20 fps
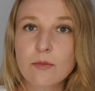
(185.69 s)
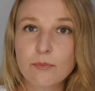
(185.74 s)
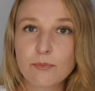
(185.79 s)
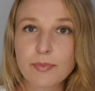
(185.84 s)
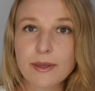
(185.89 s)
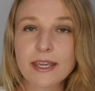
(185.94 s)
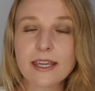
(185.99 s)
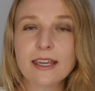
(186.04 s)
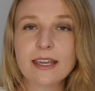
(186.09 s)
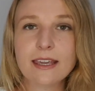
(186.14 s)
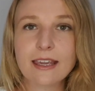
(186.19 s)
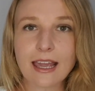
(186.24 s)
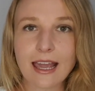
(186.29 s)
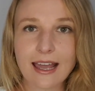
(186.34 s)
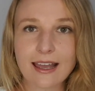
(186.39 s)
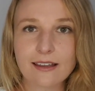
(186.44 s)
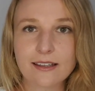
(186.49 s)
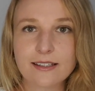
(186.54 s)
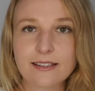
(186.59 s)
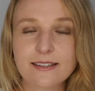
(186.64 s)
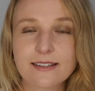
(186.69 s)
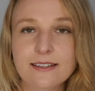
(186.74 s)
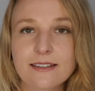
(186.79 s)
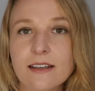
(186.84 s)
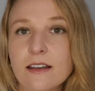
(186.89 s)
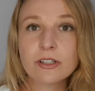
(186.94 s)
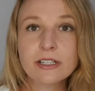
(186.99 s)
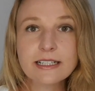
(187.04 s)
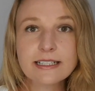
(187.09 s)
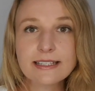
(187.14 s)
Being as.
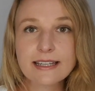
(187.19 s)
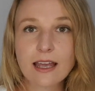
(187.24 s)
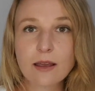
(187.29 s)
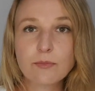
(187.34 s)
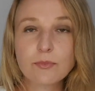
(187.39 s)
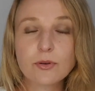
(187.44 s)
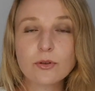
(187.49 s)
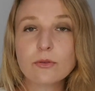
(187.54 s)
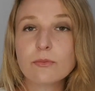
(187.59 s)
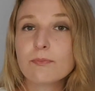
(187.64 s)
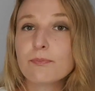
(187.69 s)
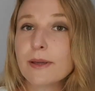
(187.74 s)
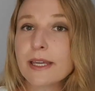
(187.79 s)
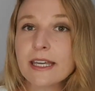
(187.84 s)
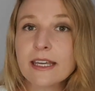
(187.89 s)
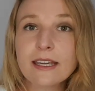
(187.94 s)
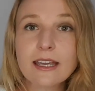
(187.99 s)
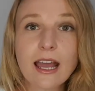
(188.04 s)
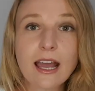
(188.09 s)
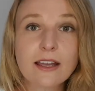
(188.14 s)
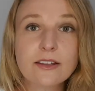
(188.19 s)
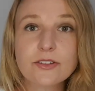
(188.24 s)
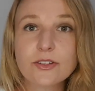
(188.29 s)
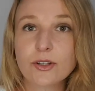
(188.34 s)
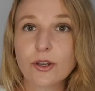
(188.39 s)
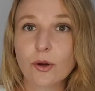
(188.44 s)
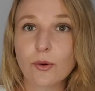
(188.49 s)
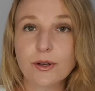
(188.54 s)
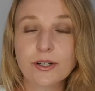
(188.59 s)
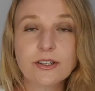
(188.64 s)
For example, being as you're
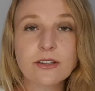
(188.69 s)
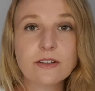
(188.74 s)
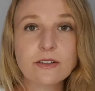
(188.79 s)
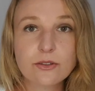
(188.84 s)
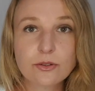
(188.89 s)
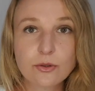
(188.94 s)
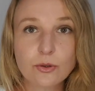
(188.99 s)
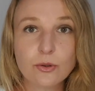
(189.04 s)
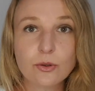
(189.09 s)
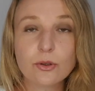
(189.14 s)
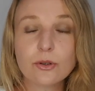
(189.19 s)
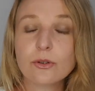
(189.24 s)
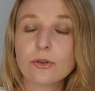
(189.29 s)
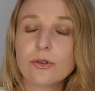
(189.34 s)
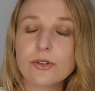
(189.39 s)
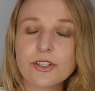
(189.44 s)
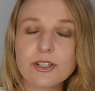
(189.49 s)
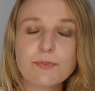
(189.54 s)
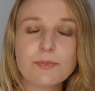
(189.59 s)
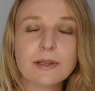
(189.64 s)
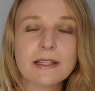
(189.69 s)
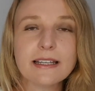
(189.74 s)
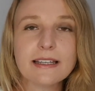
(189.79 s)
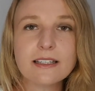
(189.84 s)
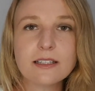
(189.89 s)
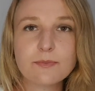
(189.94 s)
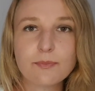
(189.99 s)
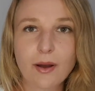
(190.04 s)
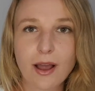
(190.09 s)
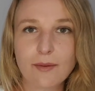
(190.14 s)
going to the store, could you
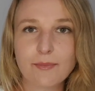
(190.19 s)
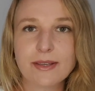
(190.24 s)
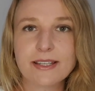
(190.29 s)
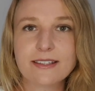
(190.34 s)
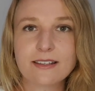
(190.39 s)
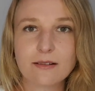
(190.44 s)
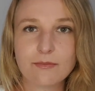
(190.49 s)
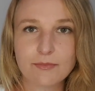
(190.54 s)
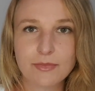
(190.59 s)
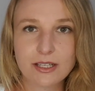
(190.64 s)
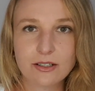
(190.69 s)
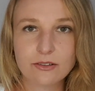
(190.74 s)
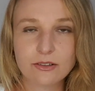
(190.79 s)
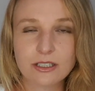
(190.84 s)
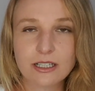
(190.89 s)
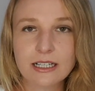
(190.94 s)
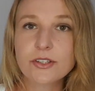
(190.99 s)
please buy me some milk?